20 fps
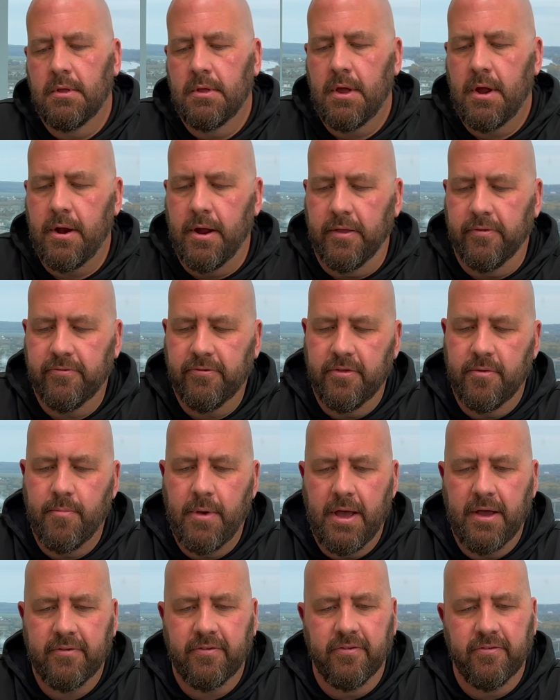All right, so the
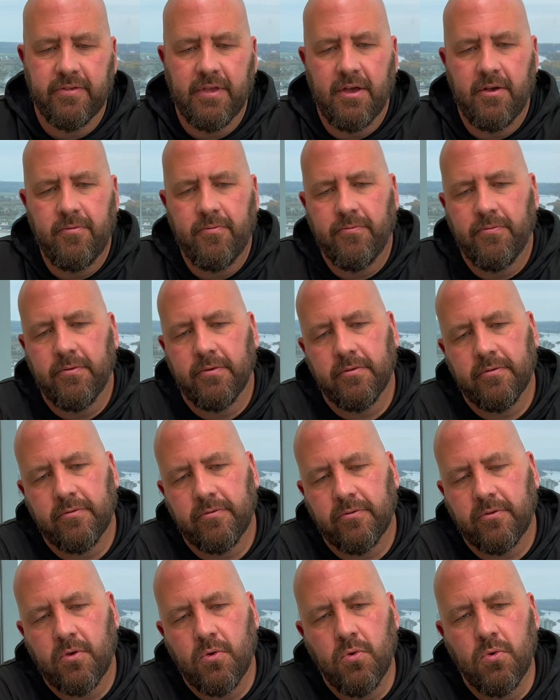box itself,
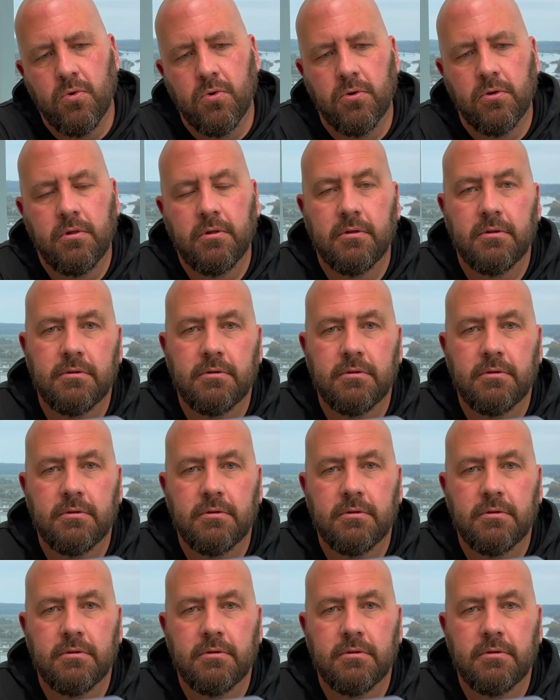it's cool